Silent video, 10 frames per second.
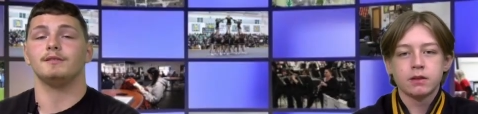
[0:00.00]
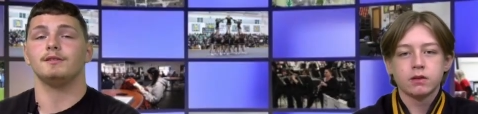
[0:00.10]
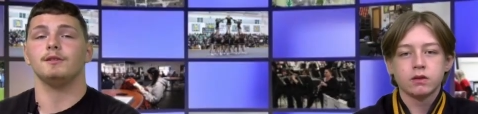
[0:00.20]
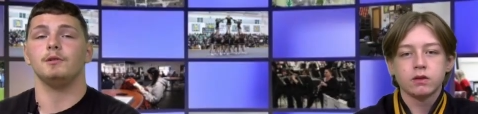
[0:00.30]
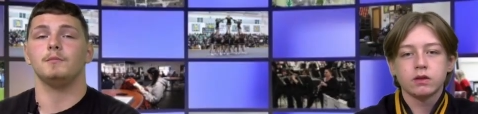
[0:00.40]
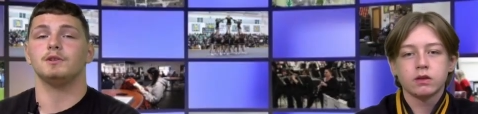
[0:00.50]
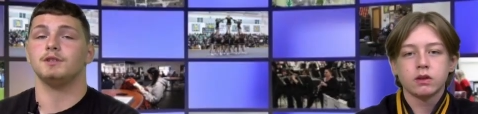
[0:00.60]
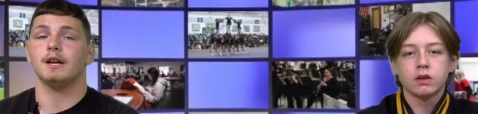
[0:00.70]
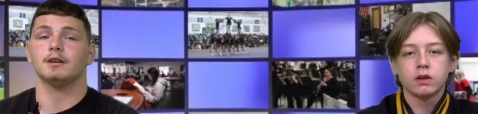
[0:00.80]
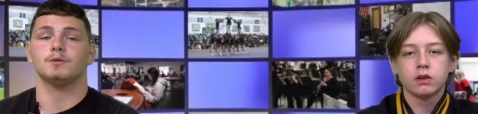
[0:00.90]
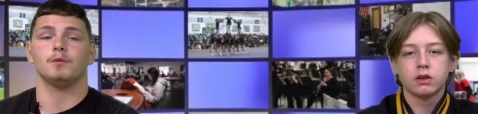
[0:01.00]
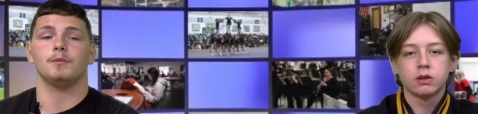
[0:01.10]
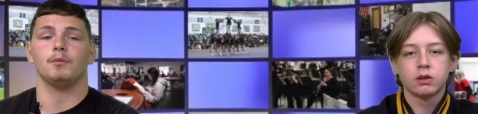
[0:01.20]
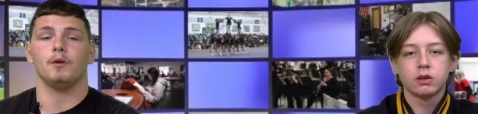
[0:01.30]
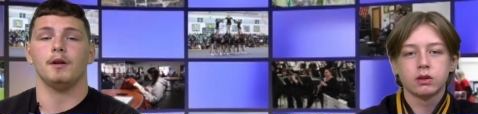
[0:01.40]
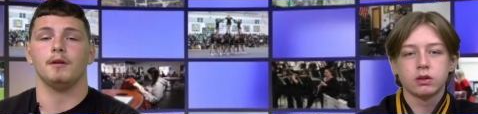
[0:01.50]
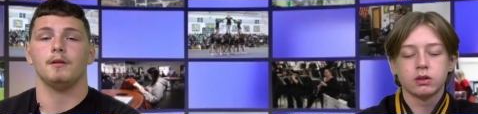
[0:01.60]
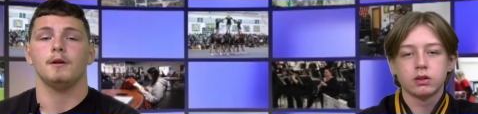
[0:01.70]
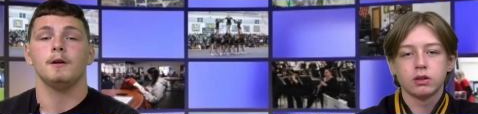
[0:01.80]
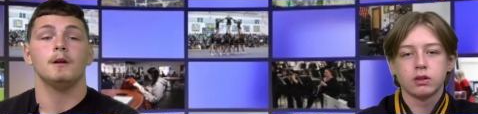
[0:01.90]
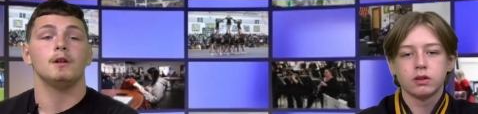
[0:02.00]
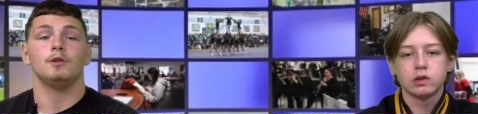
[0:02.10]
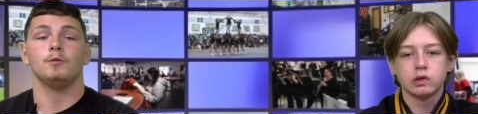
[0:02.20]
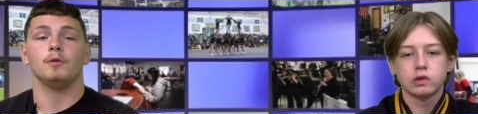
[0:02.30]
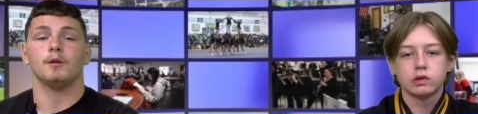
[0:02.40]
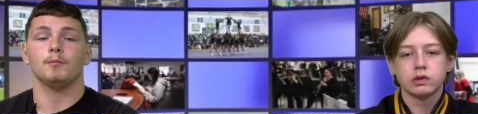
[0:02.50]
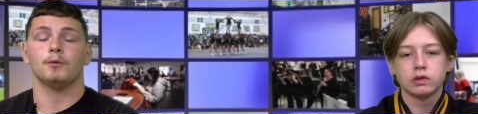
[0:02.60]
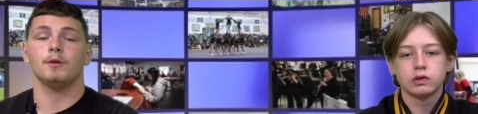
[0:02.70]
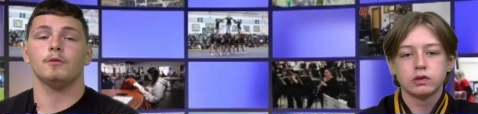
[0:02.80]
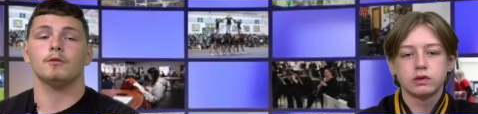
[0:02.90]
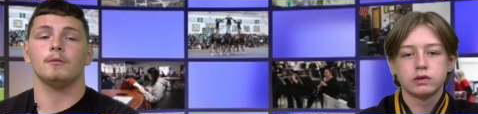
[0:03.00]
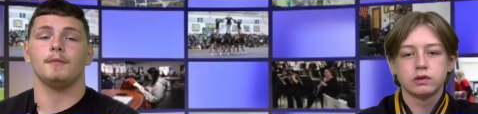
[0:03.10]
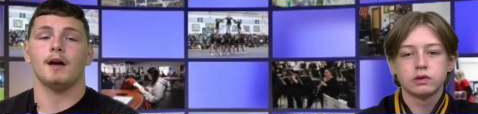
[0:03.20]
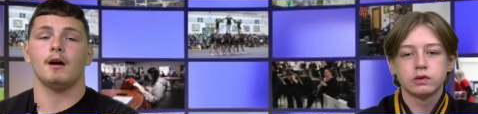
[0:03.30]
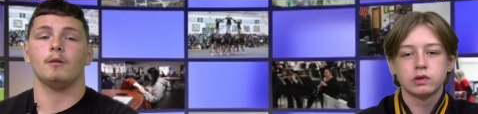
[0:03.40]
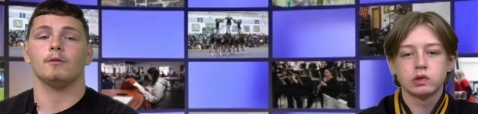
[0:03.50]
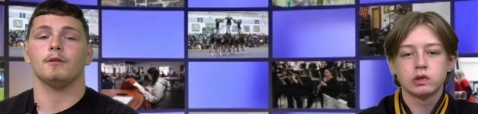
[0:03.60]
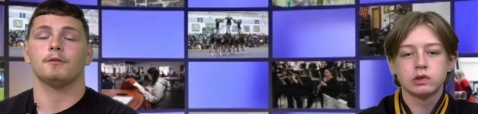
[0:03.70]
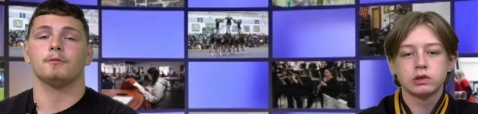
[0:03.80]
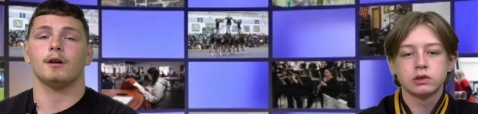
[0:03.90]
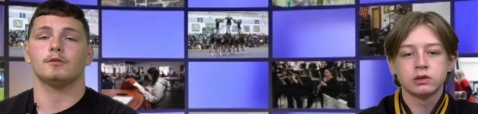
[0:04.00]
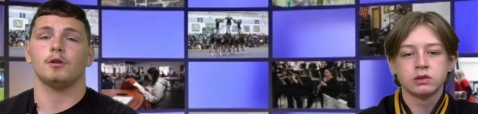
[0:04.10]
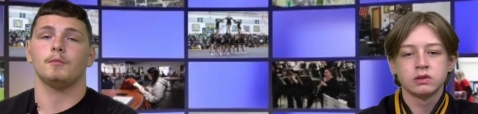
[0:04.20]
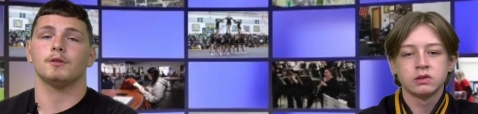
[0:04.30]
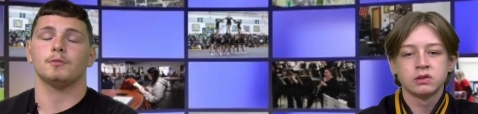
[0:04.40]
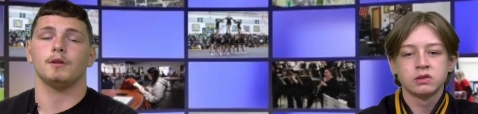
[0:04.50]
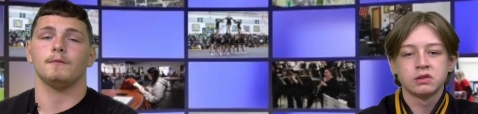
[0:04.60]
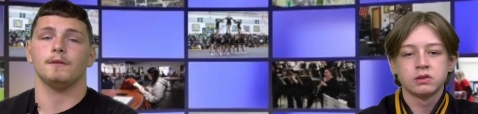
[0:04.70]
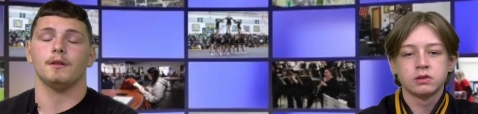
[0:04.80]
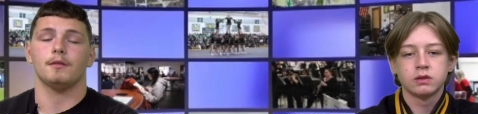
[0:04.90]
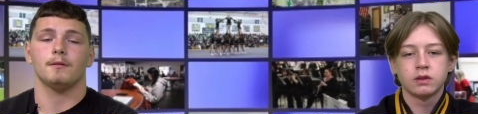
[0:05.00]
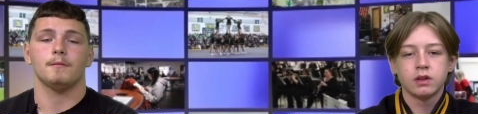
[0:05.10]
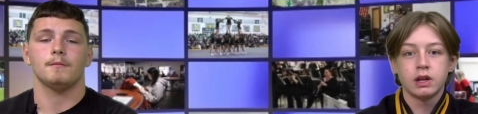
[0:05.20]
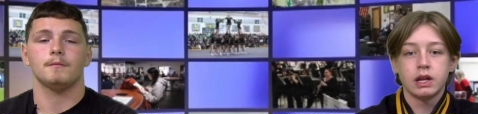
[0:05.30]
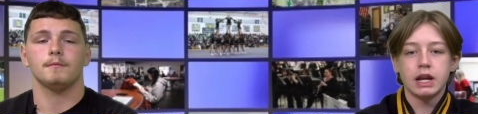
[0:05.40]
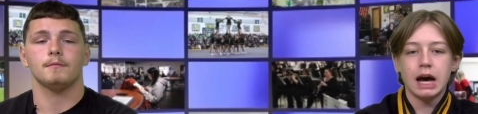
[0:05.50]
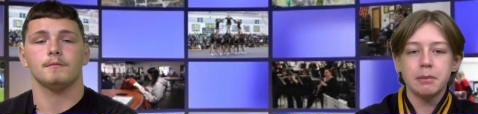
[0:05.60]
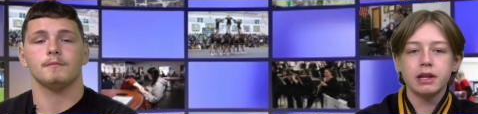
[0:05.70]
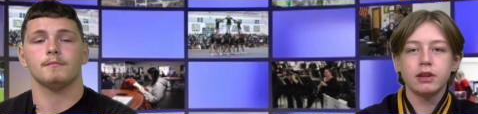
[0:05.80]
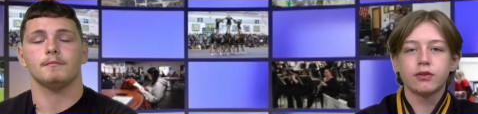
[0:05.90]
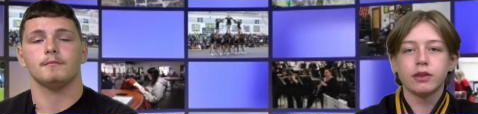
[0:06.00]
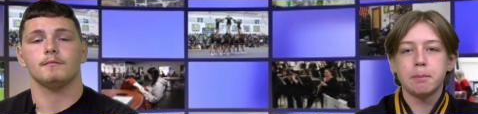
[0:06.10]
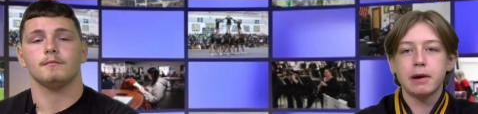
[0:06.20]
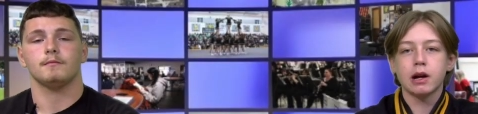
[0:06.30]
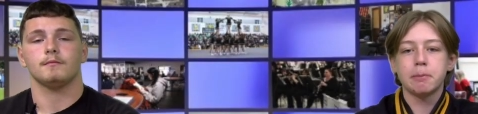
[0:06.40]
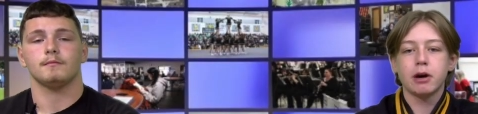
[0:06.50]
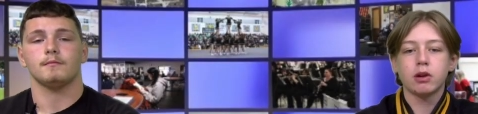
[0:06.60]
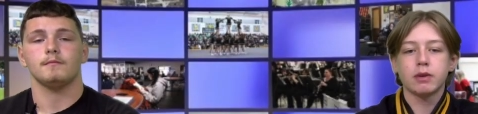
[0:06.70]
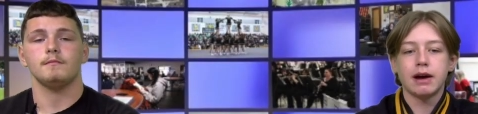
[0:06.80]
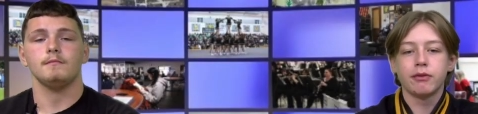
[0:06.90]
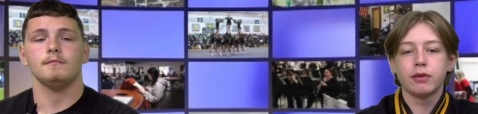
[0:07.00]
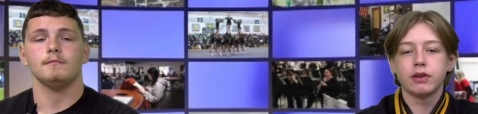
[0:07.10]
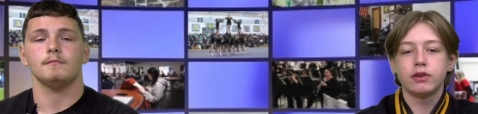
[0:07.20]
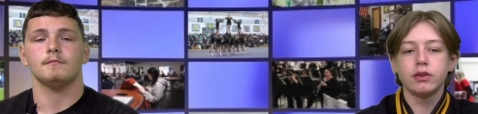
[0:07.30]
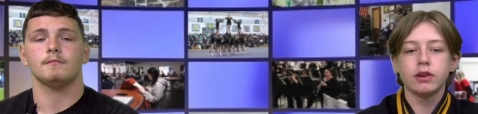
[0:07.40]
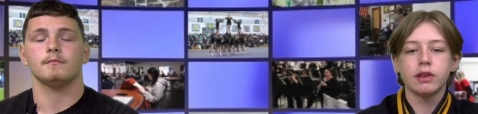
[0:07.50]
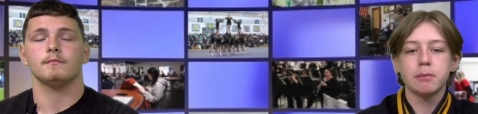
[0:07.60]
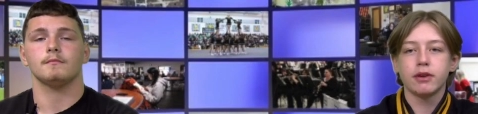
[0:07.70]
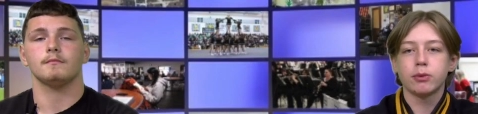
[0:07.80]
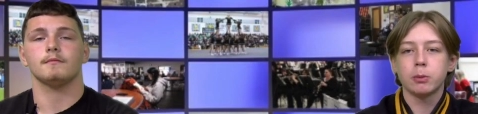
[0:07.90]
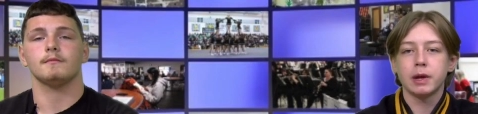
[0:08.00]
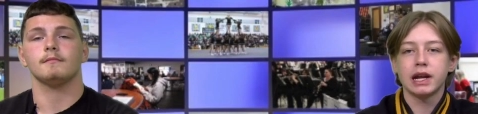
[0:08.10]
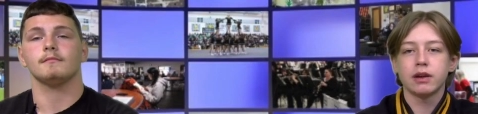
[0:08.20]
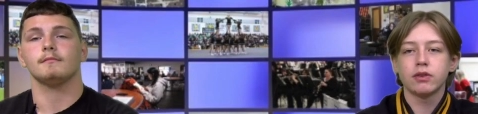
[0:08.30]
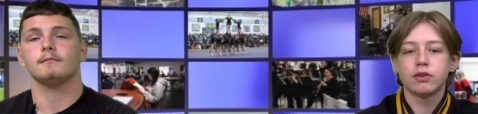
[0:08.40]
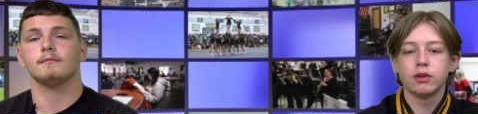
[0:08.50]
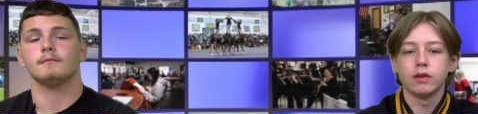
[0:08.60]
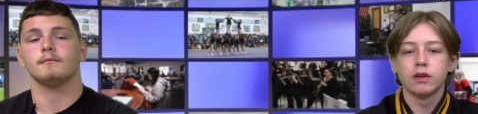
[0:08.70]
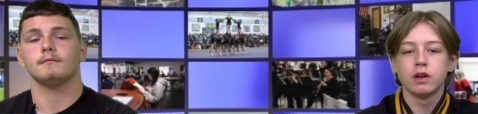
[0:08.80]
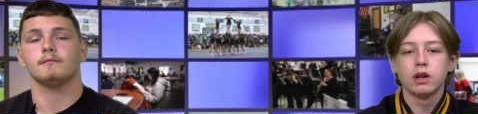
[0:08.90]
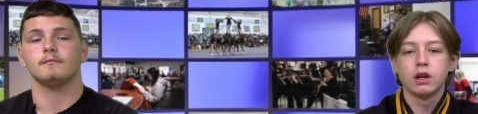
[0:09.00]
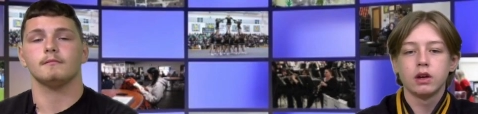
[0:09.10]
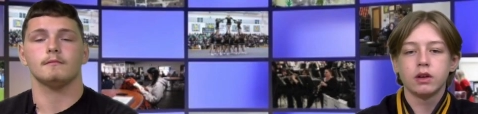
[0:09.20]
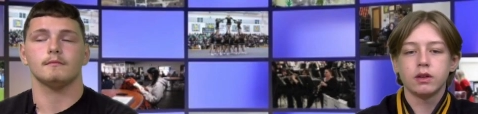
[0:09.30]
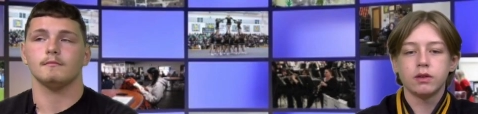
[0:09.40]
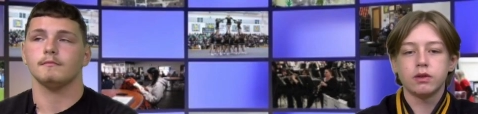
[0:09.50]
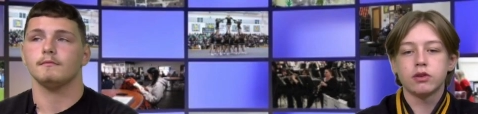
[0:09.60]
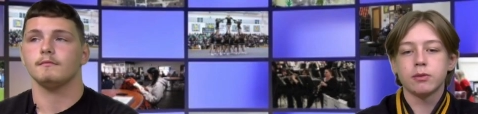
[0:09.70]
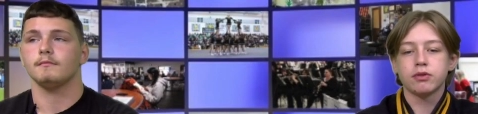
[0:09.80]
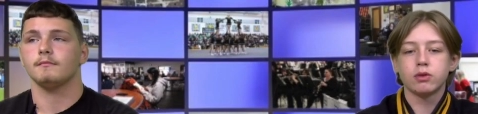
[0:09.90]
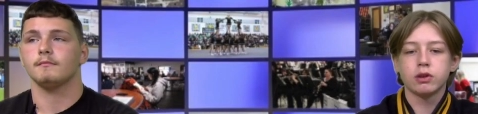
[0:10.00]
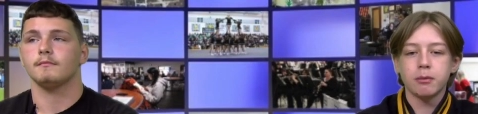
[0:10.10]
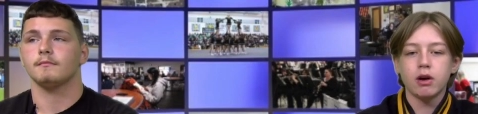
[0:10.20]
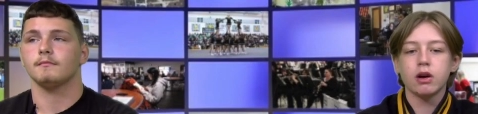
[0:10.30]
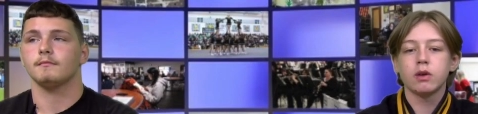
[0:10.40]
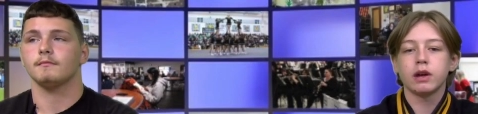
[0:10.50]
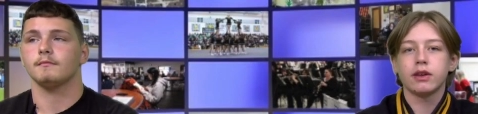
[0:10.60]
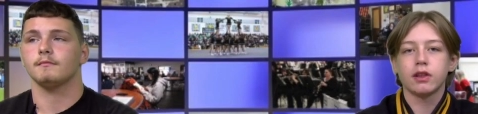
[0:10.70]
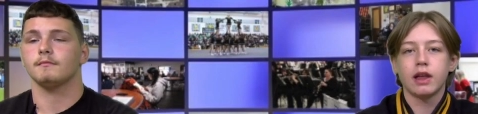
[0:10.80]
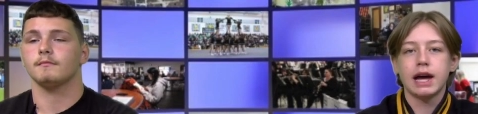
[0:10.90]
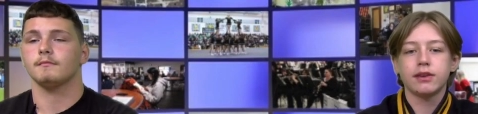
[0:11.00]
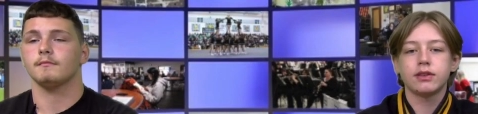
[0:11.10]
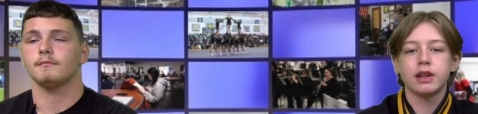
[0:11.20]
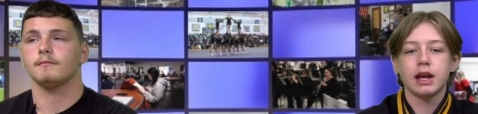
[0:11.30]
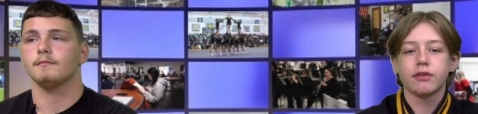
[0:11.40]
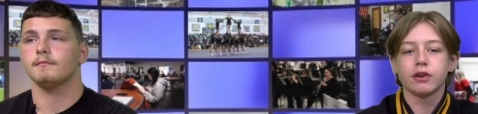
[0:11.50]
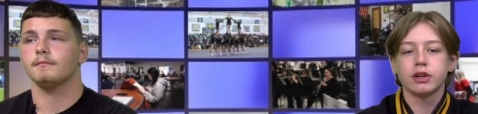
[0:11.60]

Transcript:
Speaker 1: teal, but Jack's will be white. You will can pre-order them now through October twenty-fifth. Nominees
Speaker 2: for the Bear Buck Raffle and Student of the Month will be announced soon. So, so tomorrow is last day for